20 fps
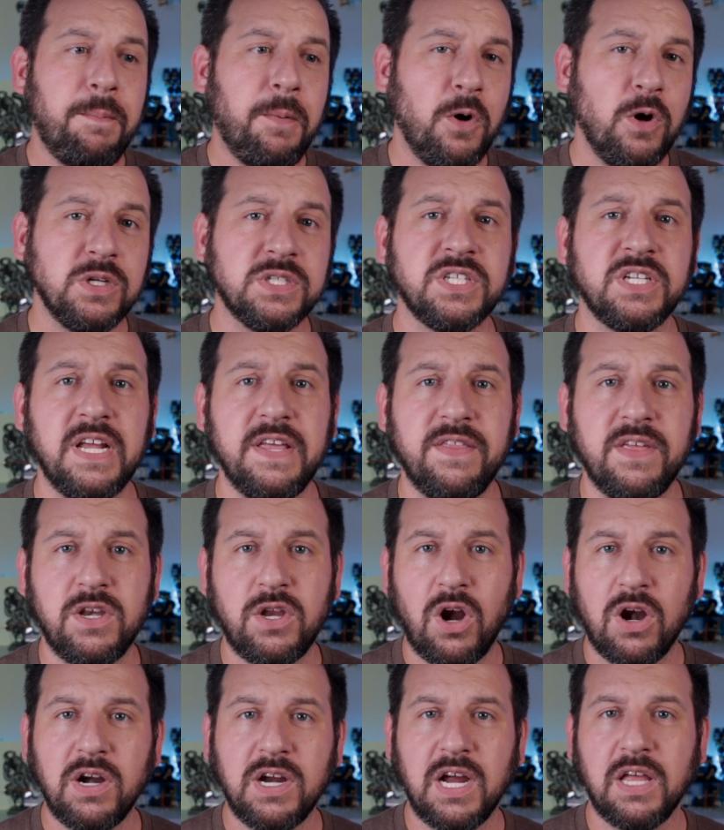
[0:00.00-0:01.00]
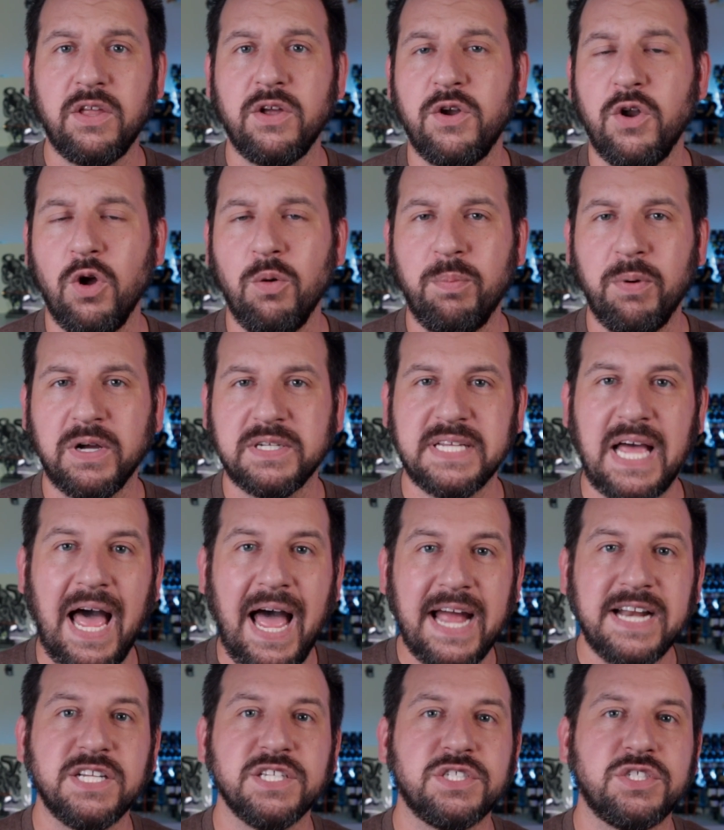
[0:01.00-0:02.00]
personally, the dark color notebooks,
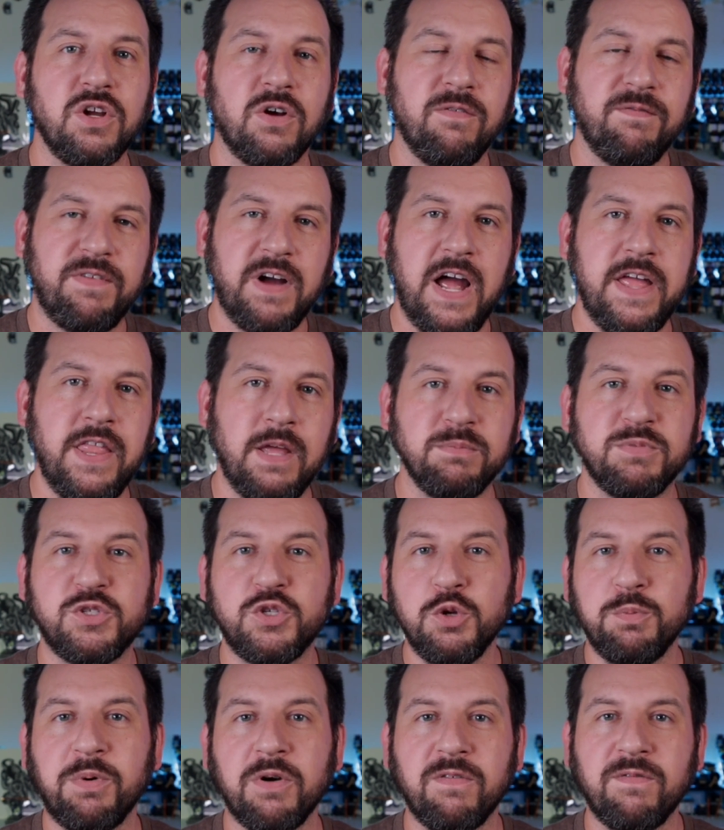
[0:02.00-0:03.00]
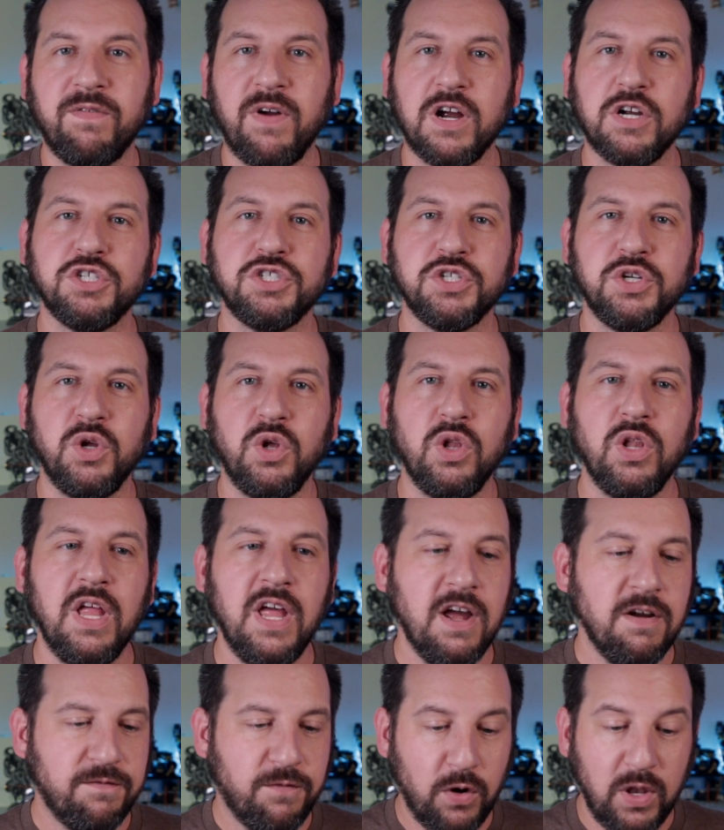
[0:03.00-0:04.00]
I just don't find them super functional
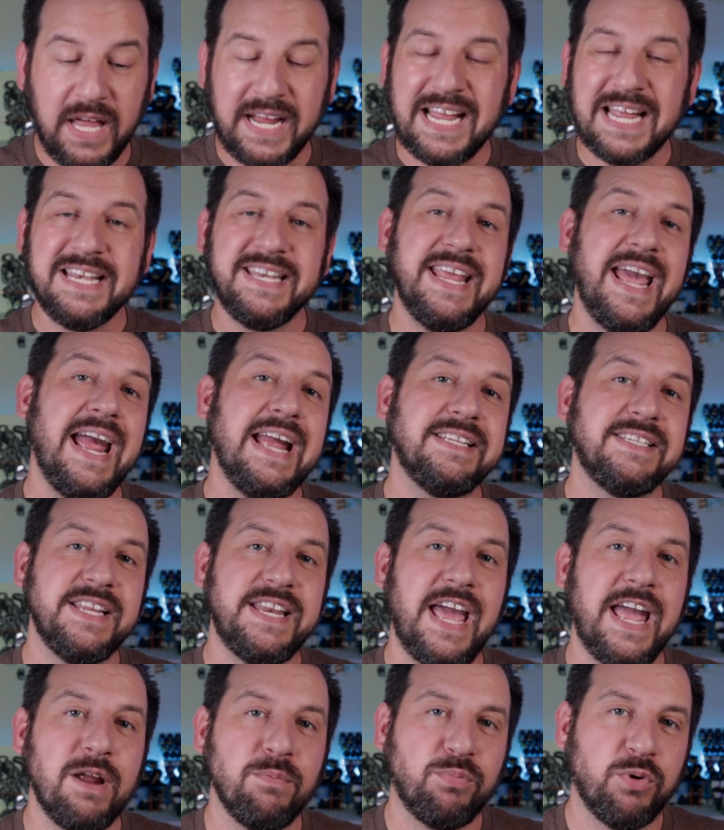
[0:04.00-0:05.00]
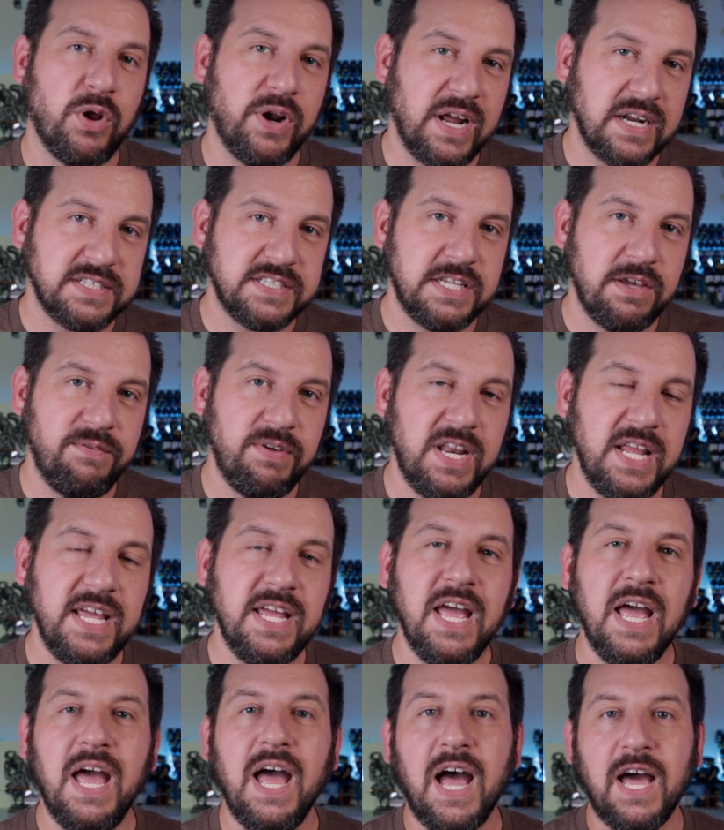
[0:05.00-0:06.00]
for like a day-to-day
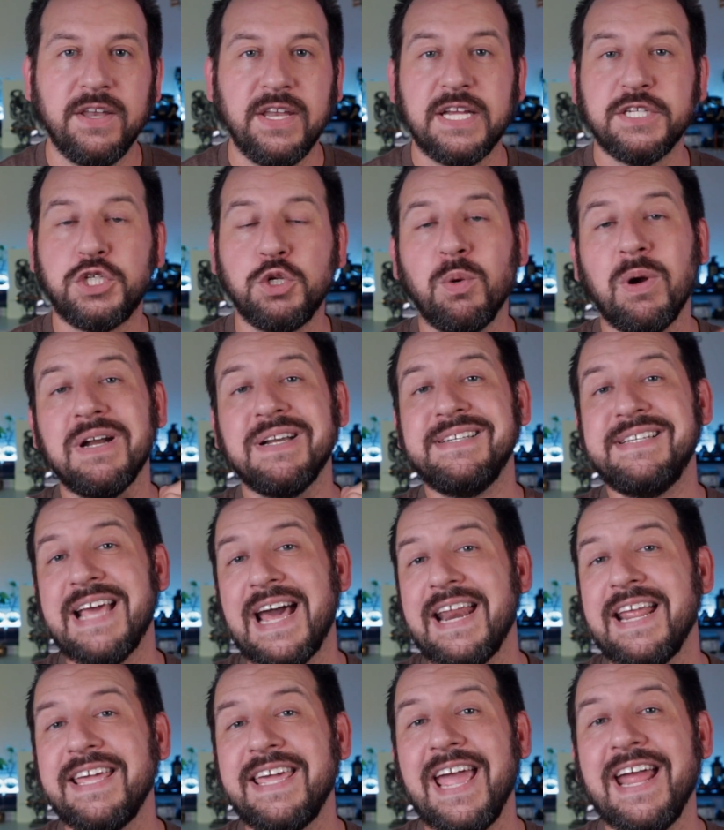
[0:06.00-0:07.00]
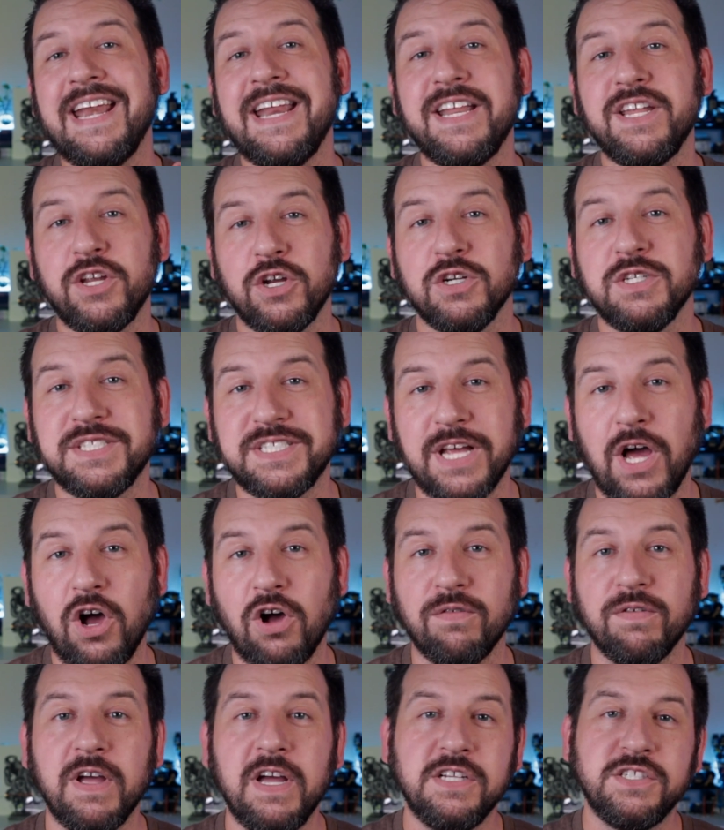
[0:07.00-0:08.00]
productivity unless you are dedicating
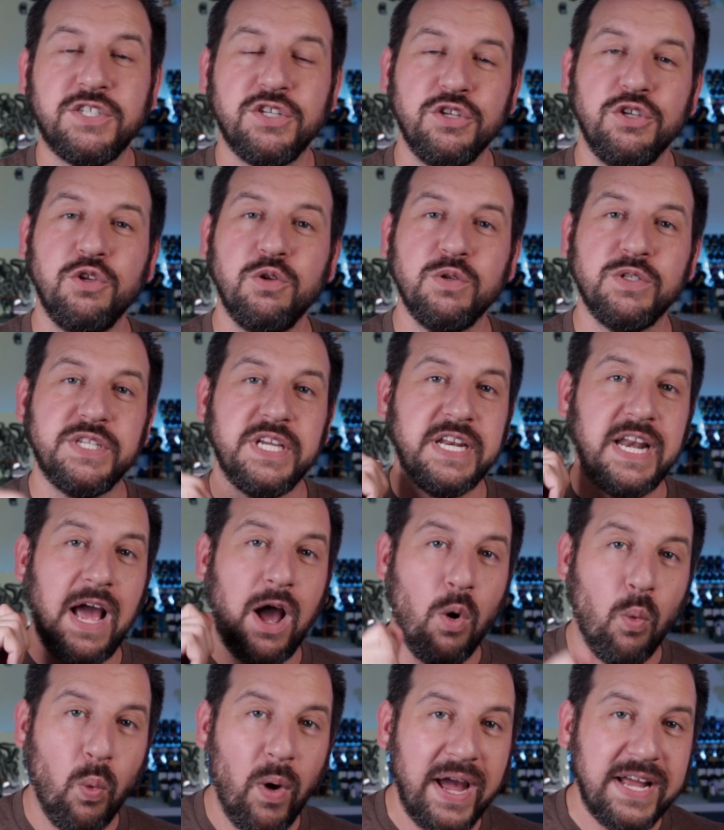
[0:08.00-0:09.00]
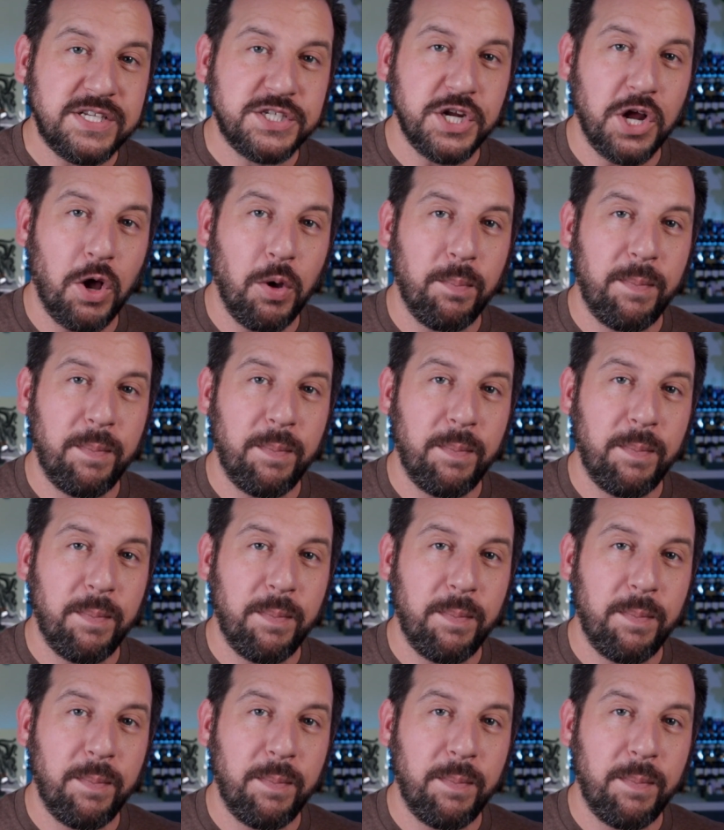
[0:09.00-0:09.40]
yourself to using a white gel